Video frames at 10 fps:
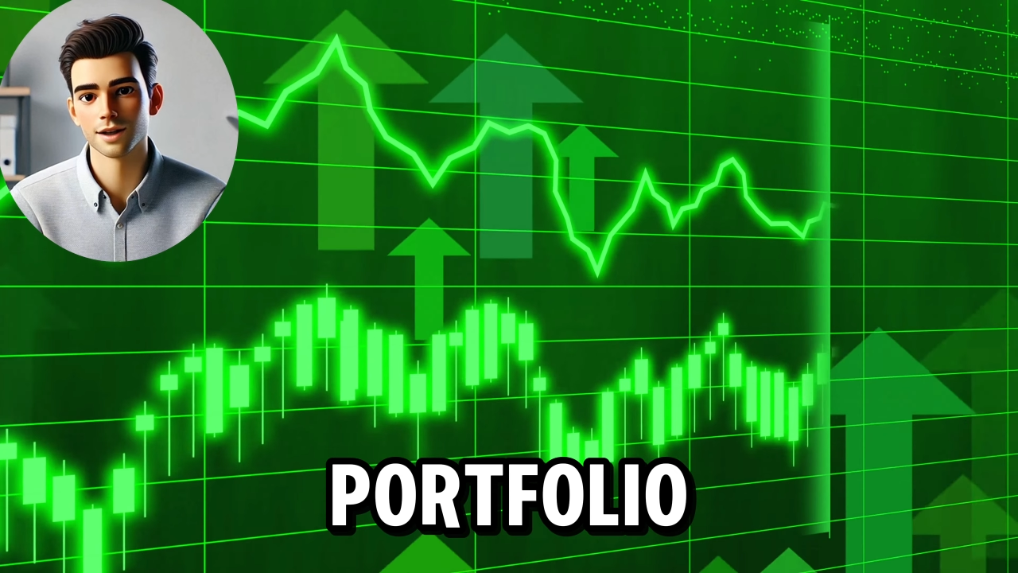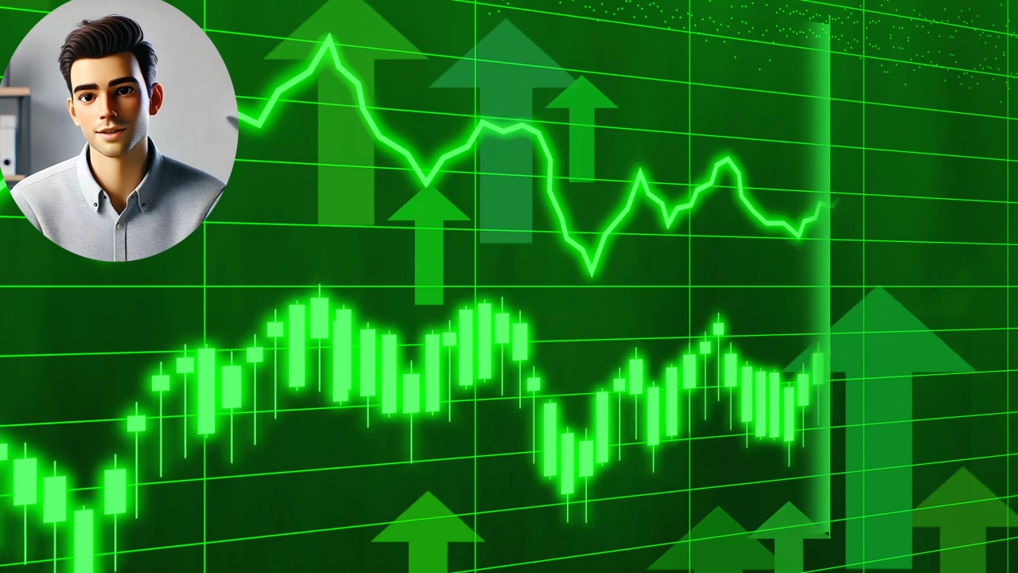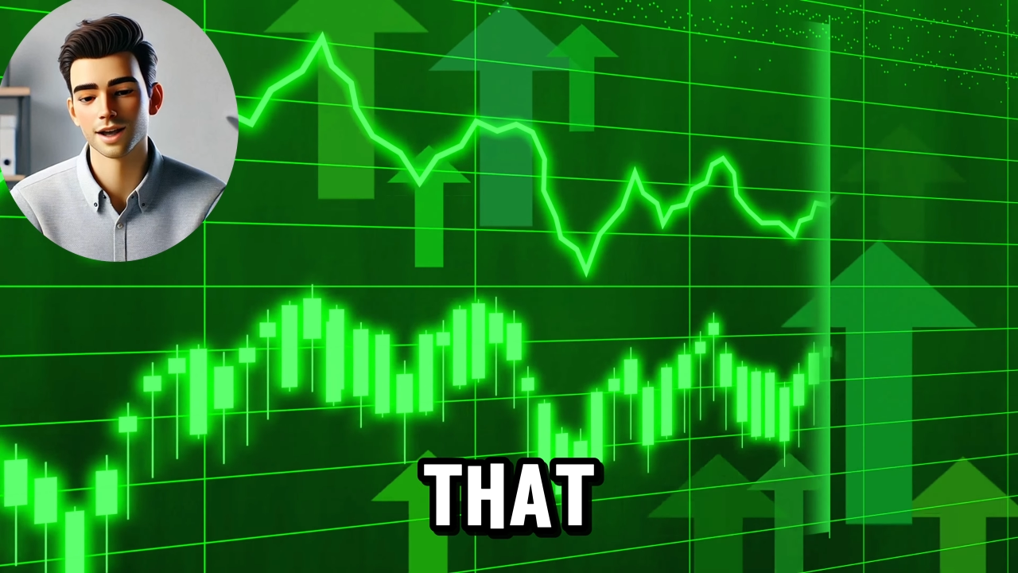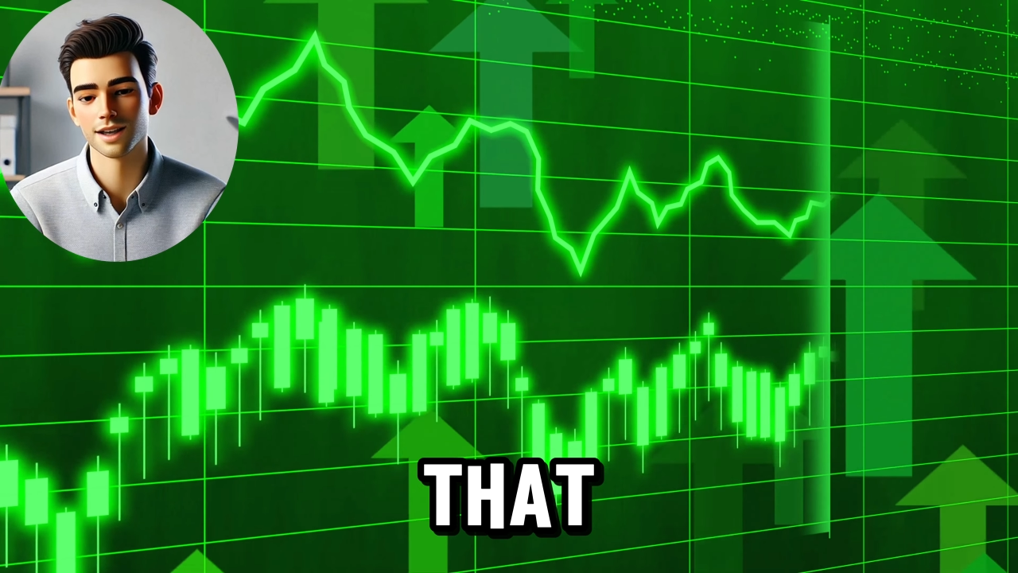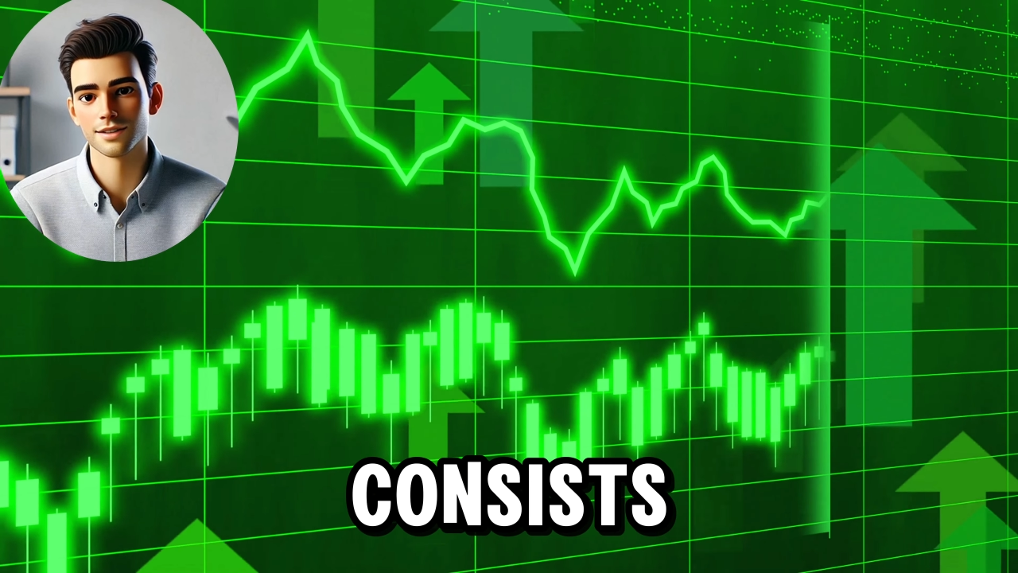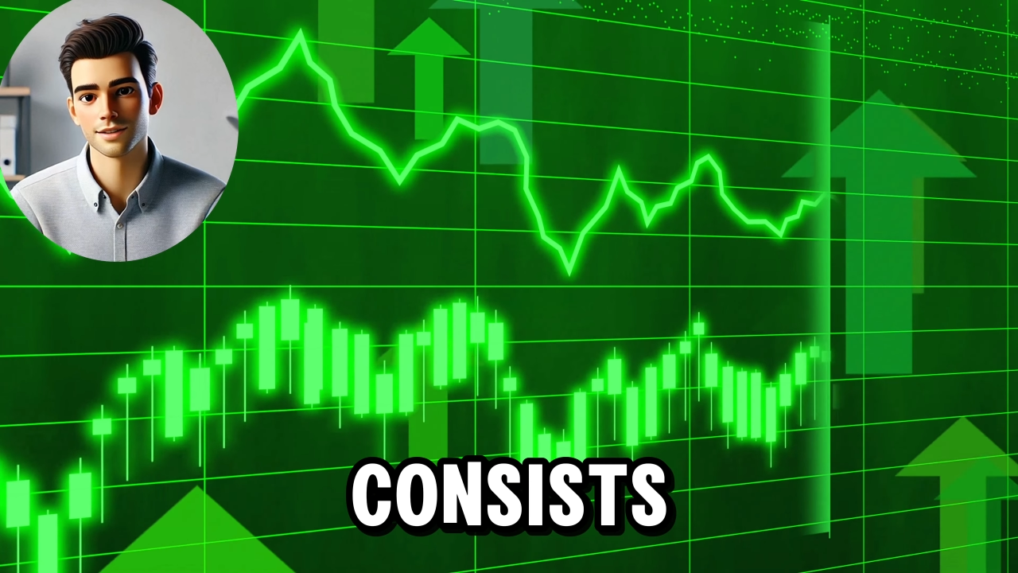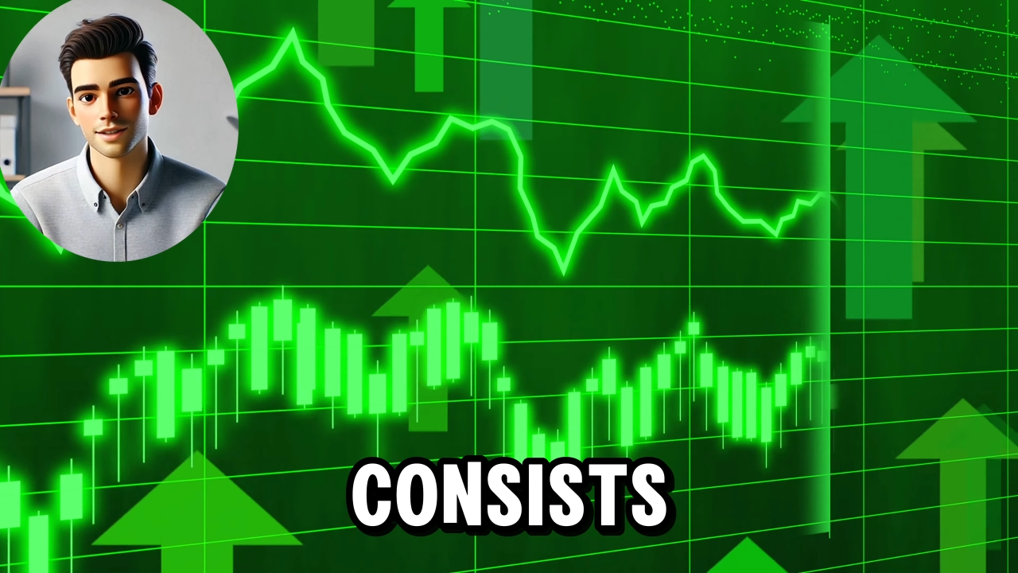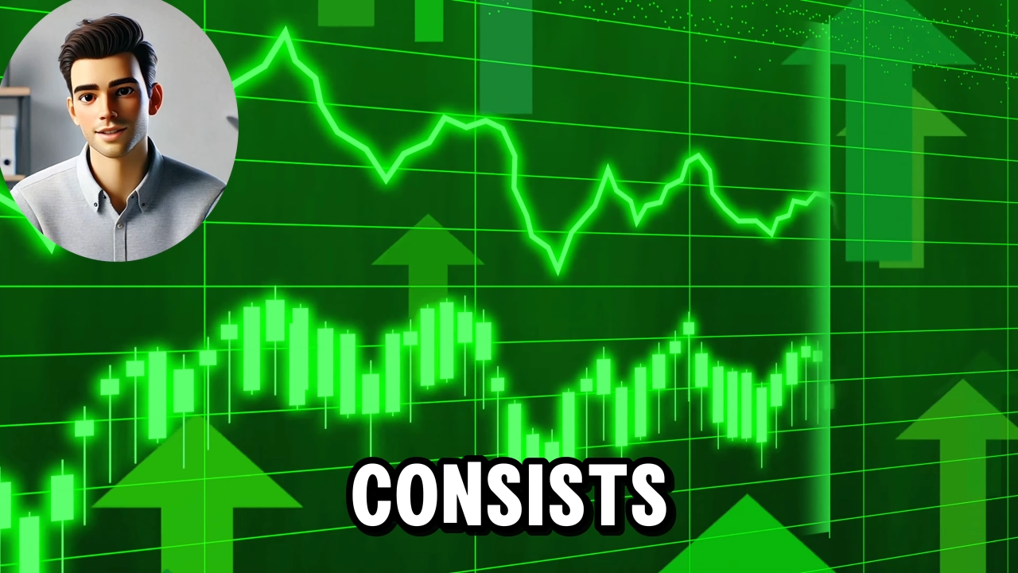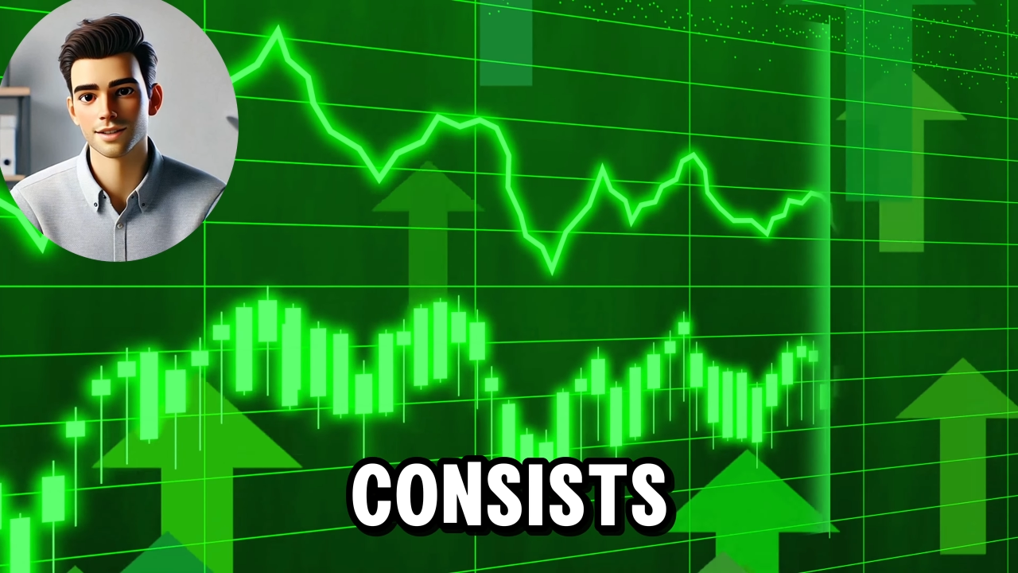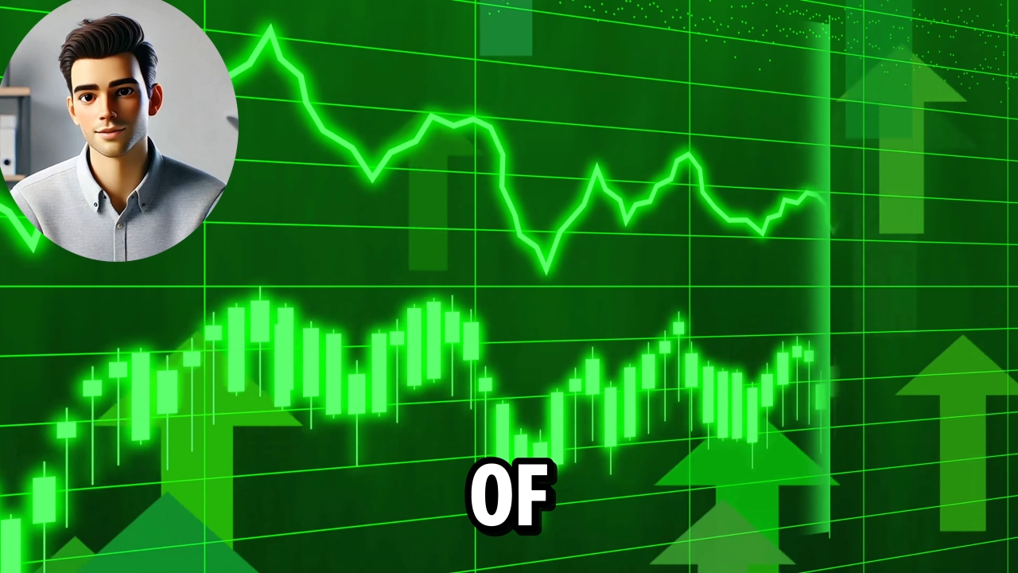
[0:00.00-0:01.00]
that
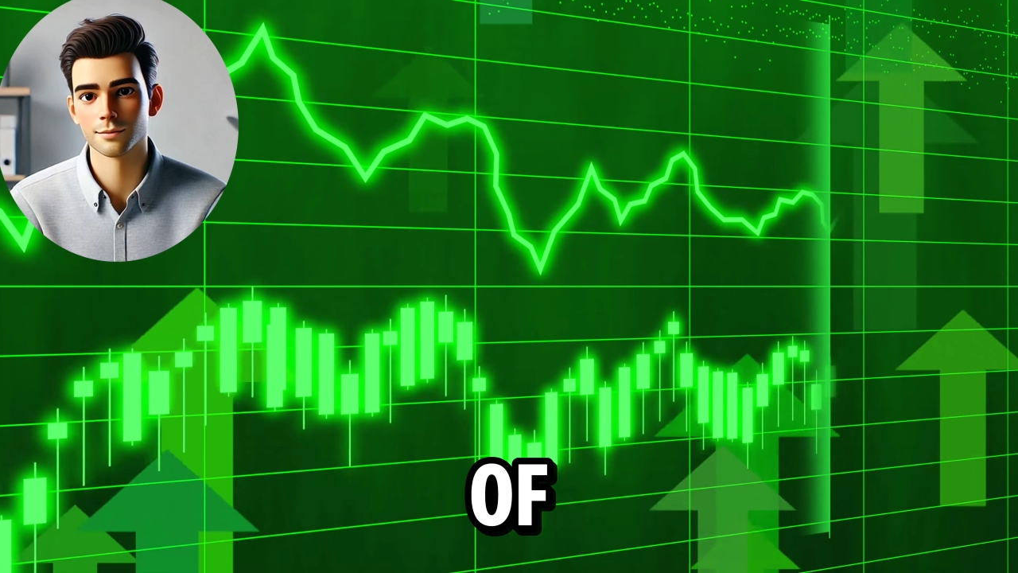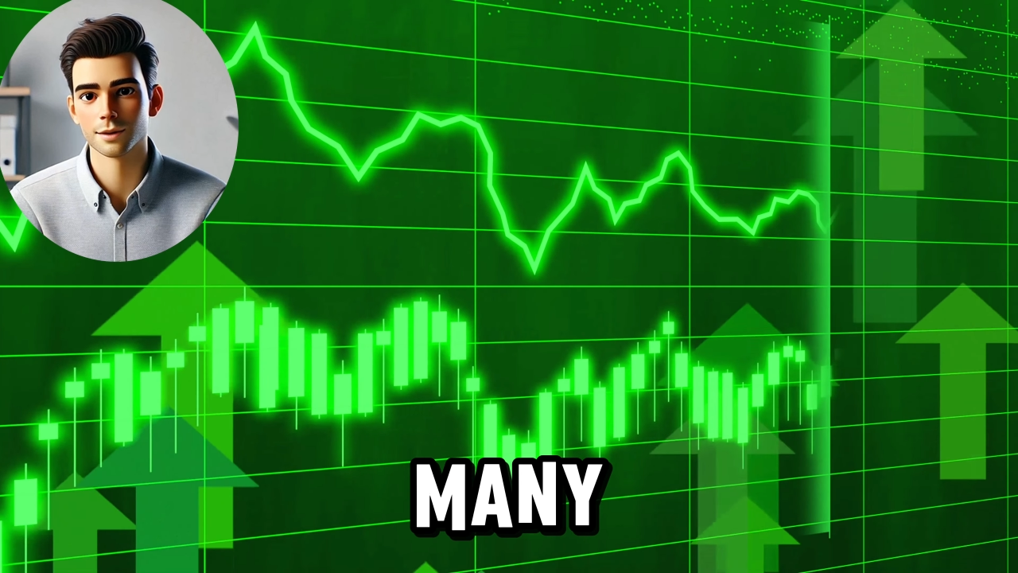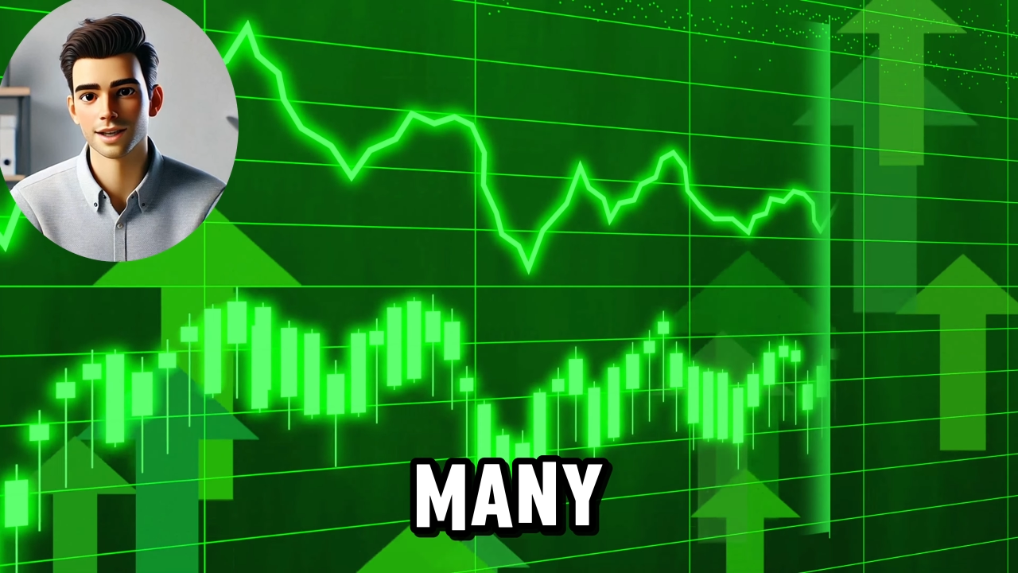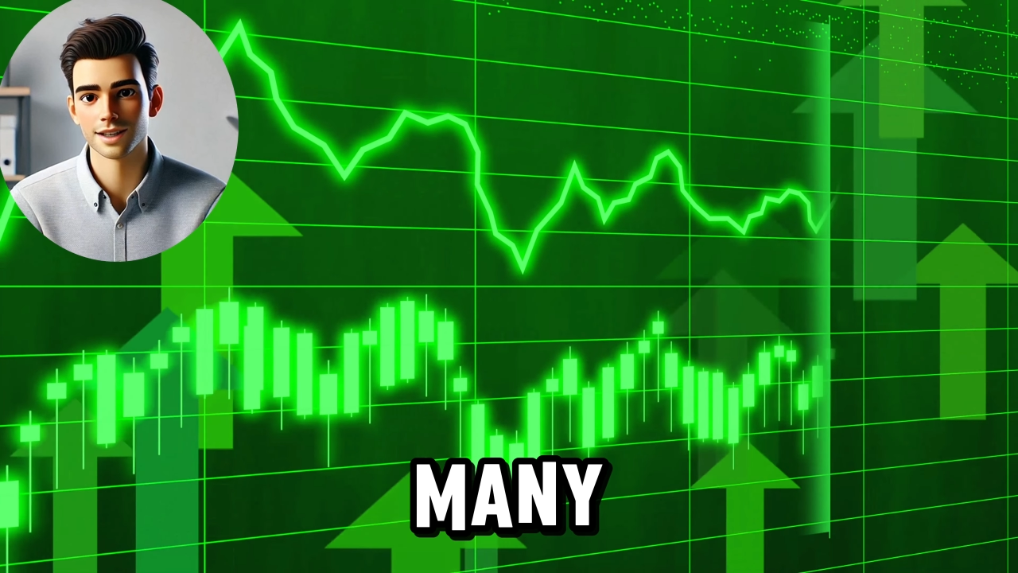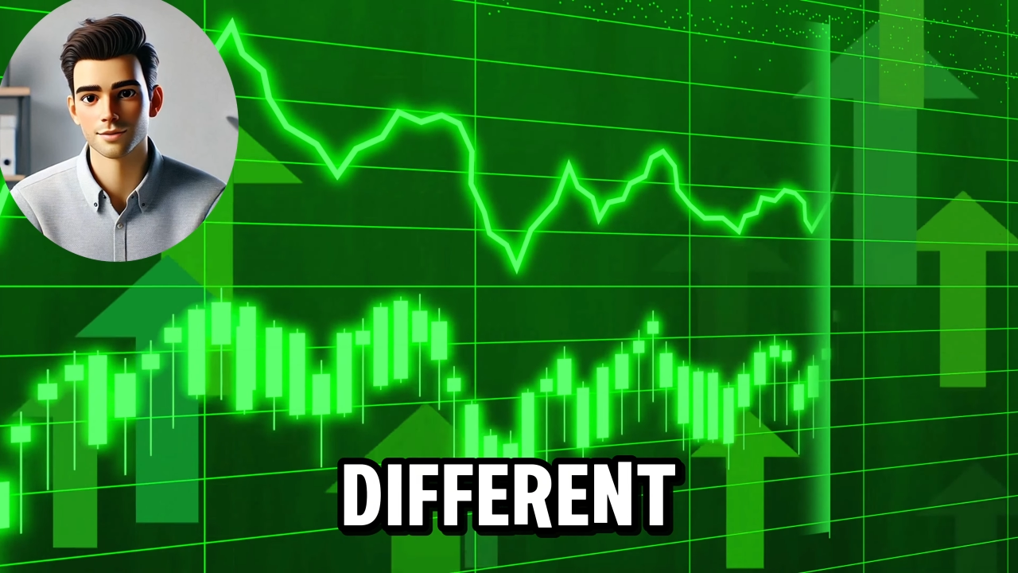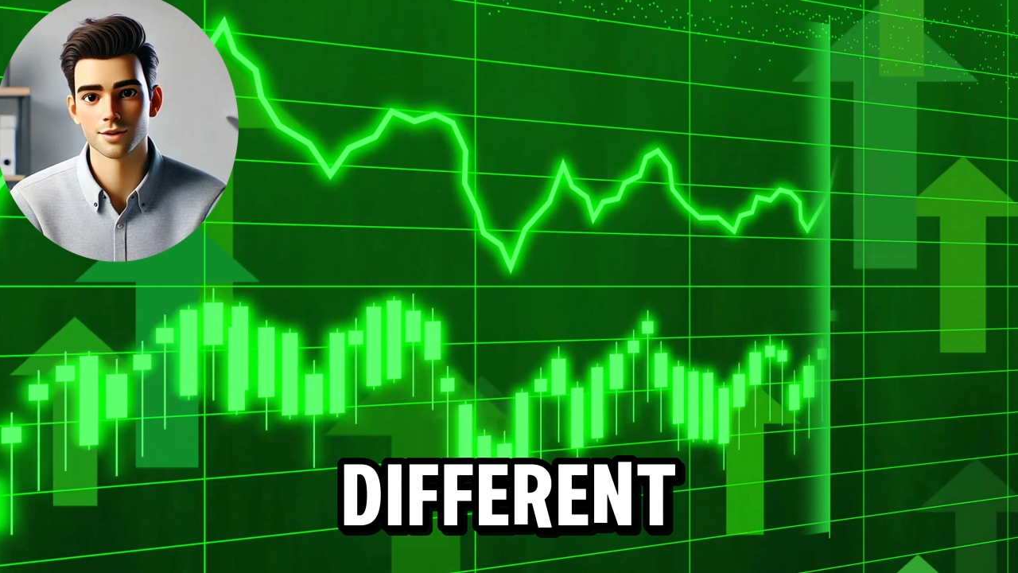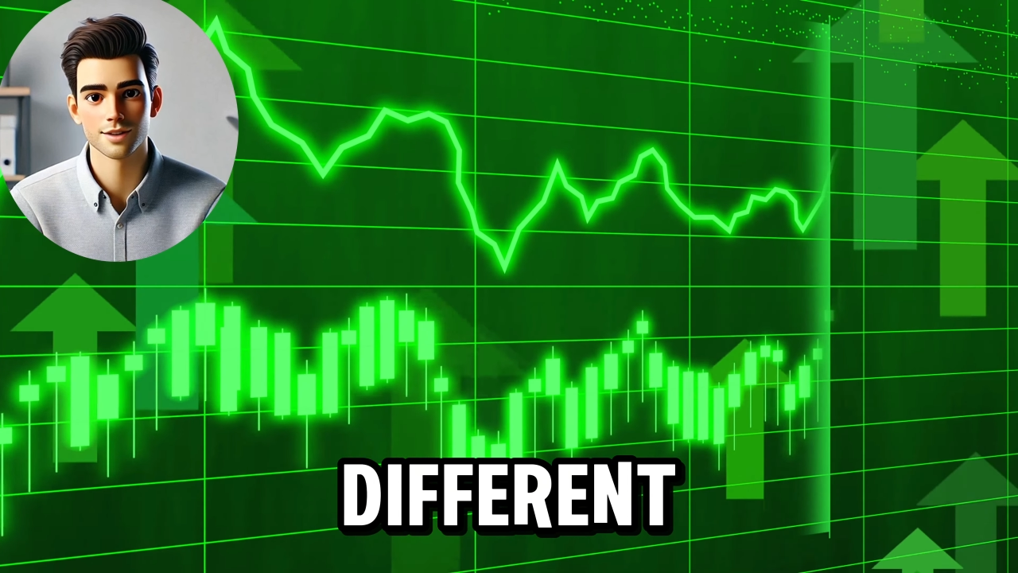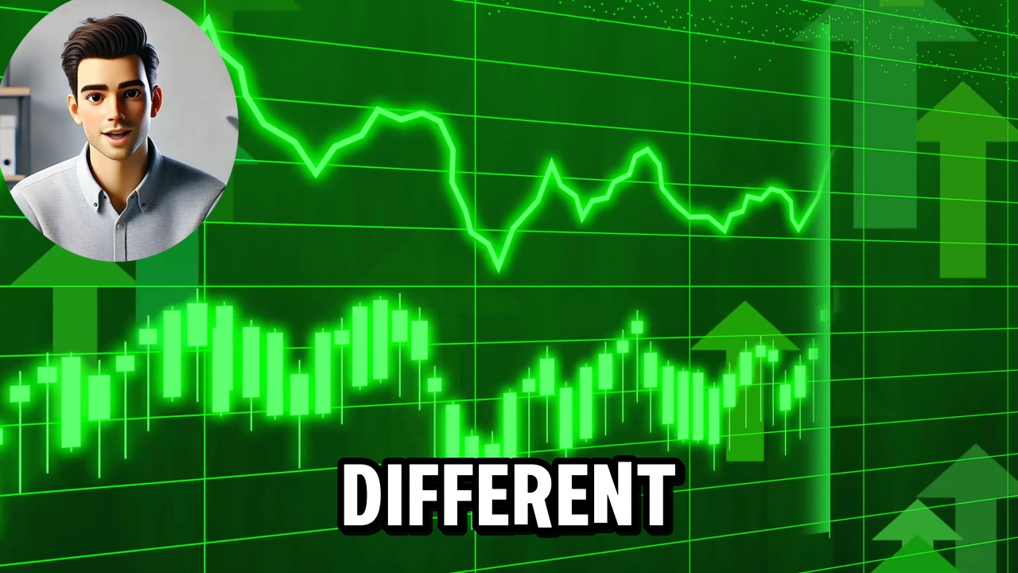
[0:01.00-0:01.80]
consists of many different